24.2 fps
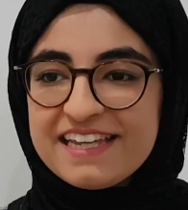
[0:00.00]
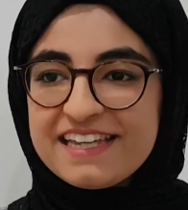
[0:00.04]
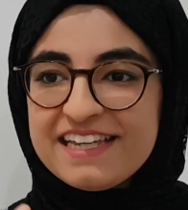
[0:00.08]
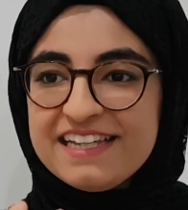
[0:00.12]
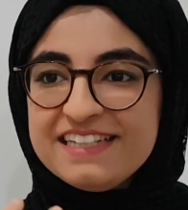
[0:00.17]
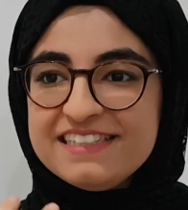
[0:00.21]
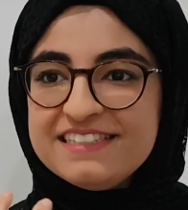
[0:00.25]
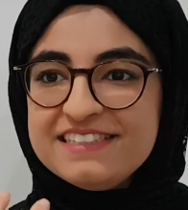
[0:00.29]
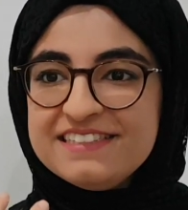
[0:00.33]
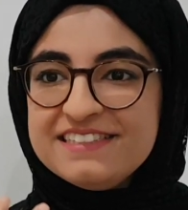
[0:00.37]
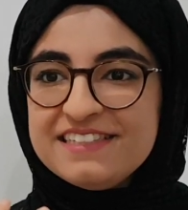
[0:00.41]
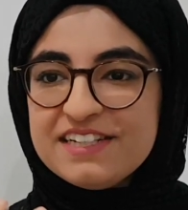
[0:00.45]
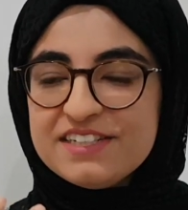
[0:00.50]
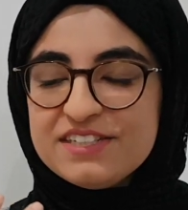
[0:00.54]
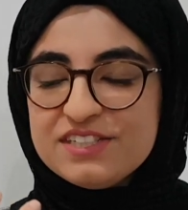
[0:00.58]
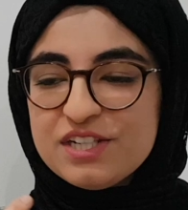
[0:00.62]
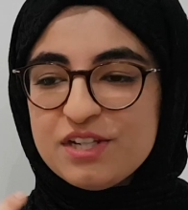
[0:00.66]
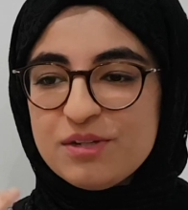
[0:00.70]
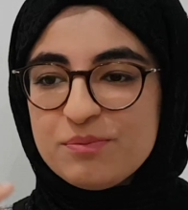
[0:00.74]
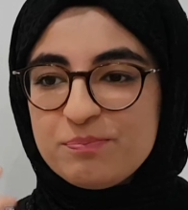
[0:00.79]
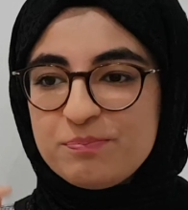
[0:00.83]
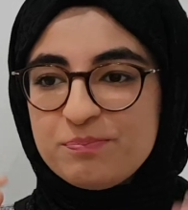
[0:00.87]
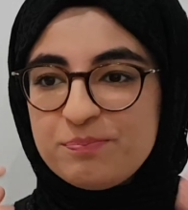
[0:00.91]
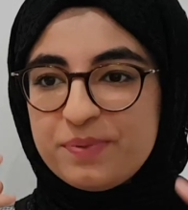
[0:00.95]
It's such
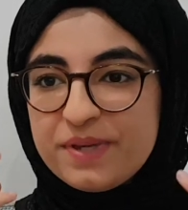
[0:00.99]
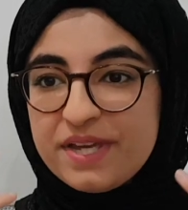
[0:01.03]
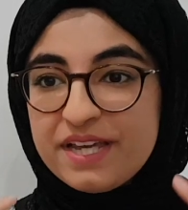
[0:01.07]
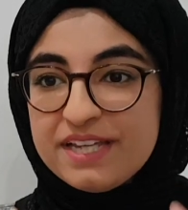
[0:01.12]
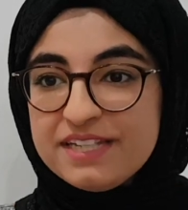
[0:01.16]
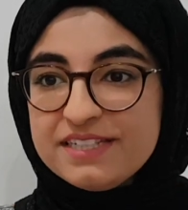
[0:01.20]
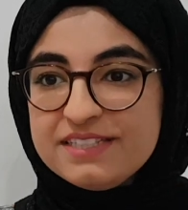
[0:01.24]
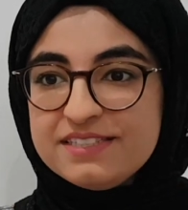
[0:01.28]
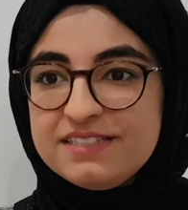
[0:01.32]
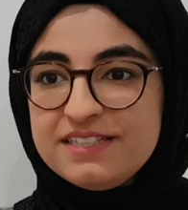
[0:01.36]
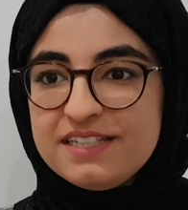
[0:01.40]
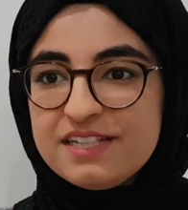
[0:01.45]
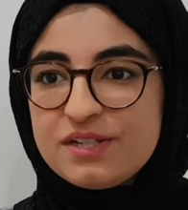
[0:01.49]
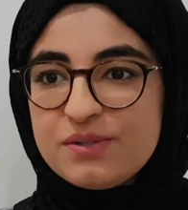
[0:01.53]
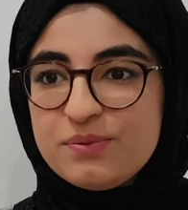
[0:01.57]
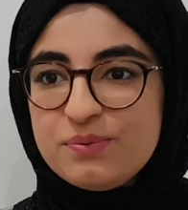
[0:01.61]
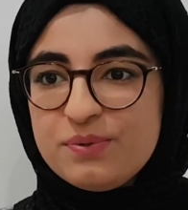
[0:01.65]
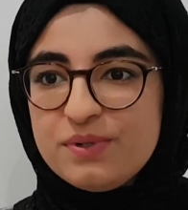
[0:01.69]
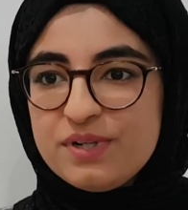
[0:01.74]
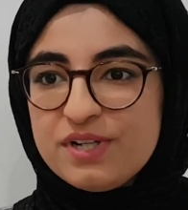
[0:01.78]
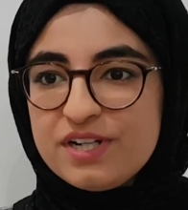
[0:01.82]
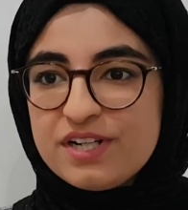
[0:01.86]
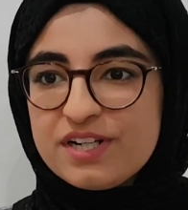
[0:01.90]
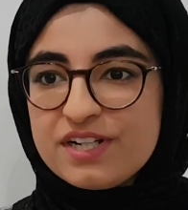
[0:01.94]
a basic
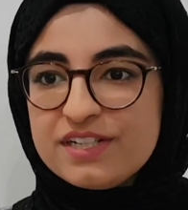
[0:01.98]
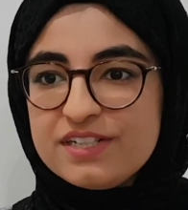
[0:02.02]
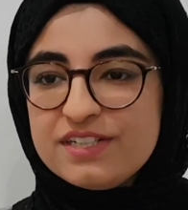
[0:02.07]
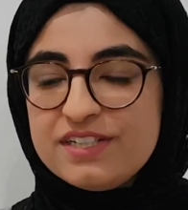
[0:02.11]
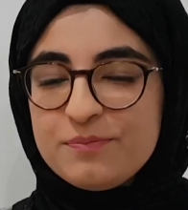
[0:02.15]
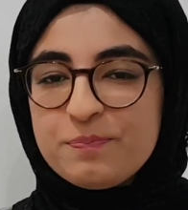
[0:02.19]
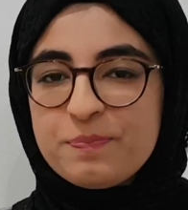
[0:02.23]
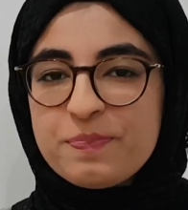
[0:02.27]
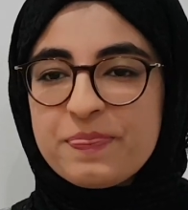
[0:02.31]
word.